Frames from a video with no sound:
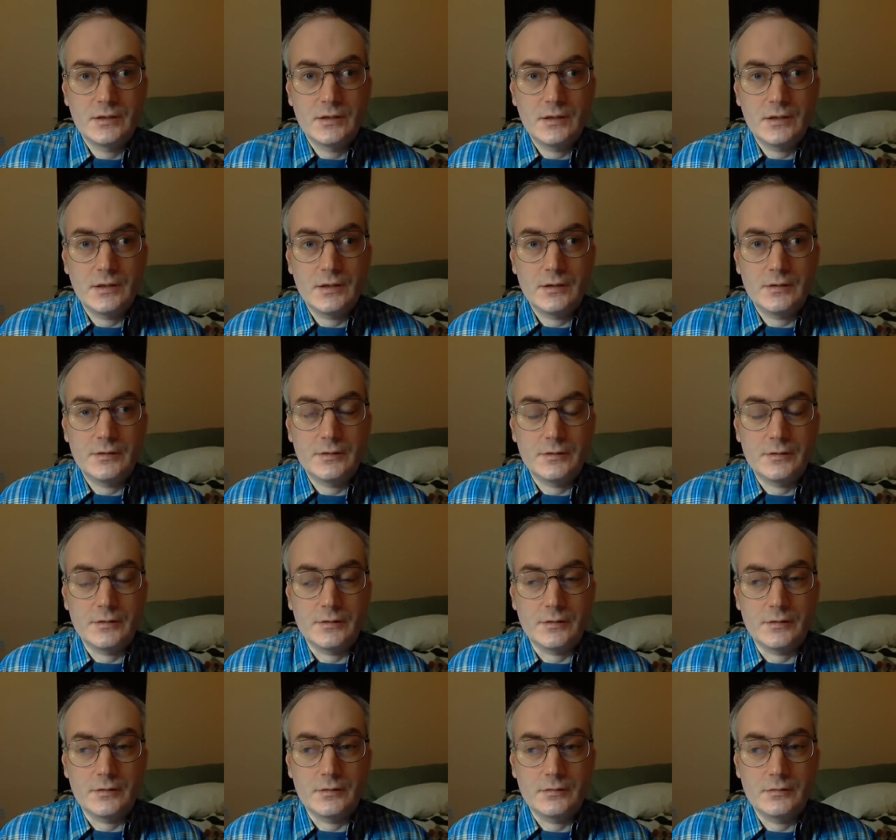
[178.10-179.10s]
And uh,
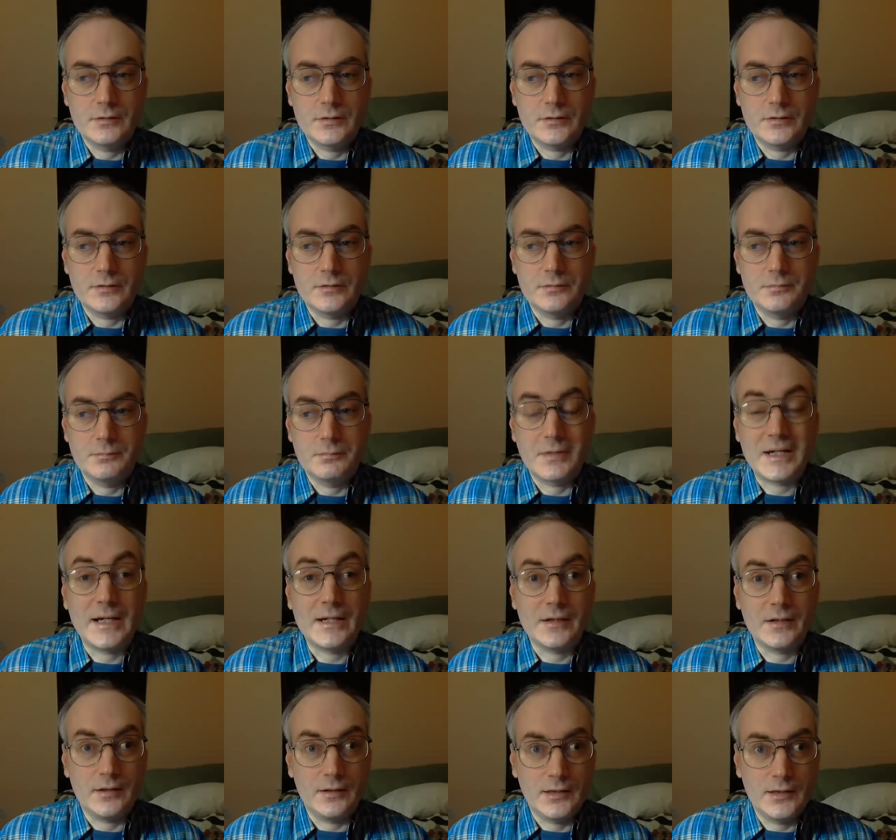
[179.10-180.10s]
uh, by
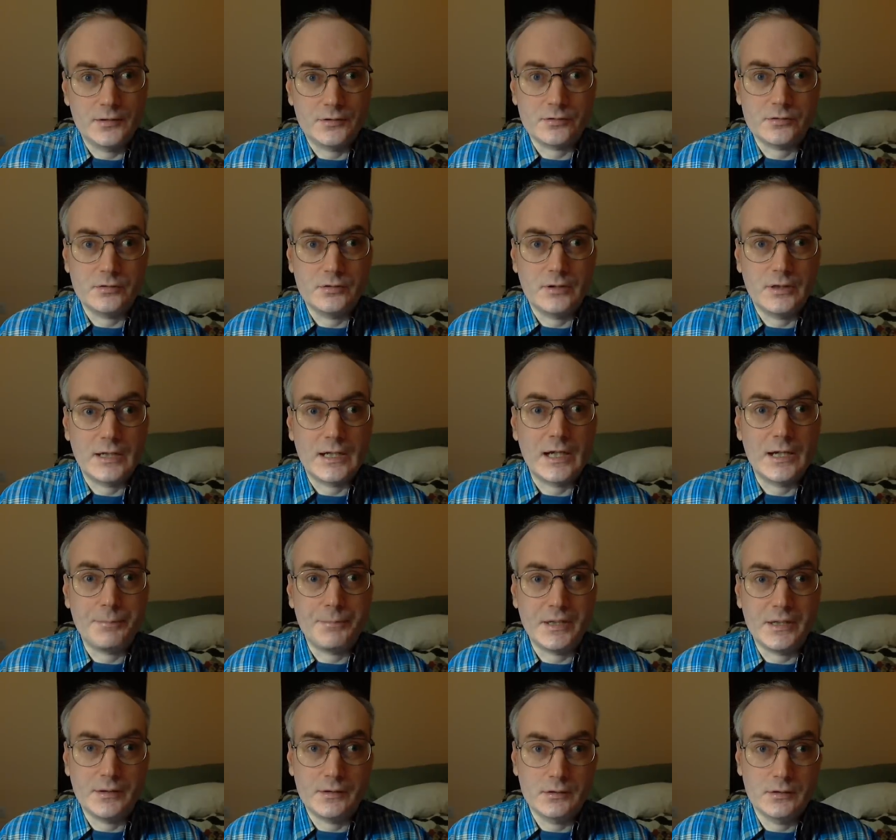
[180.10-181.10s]
a little, I
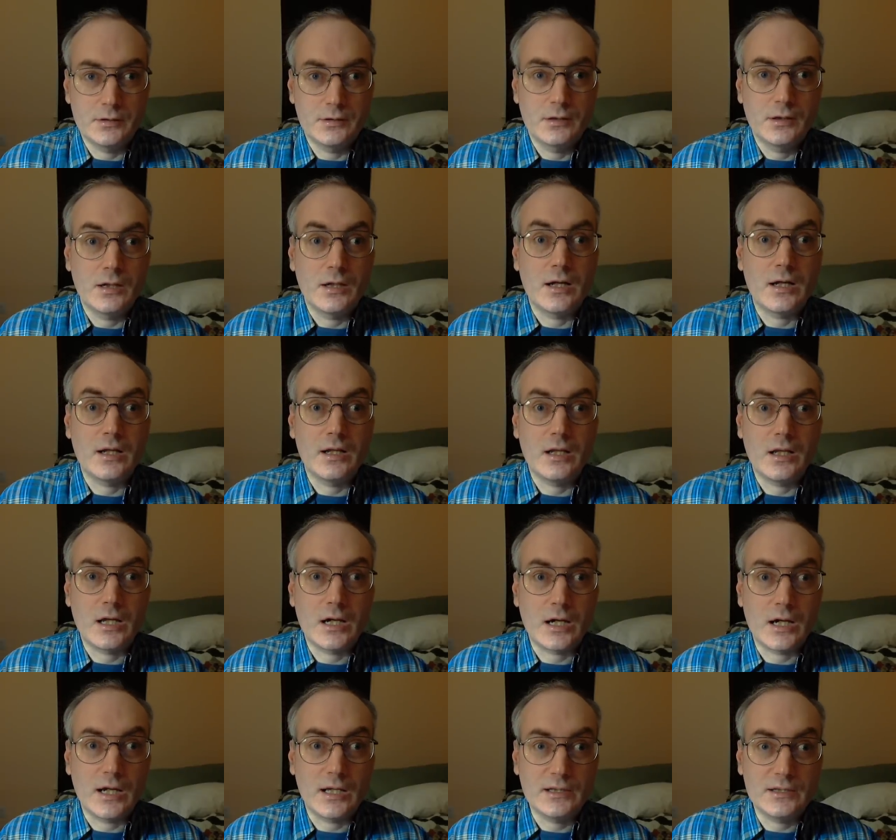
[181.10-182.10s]
mean a
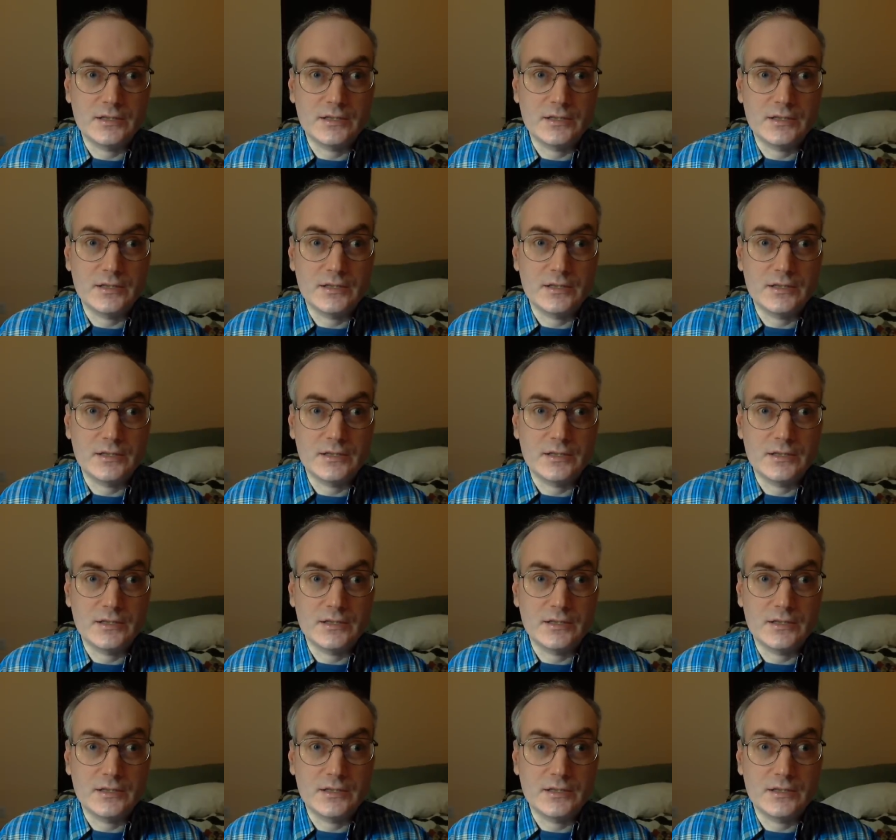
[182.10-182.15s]
lot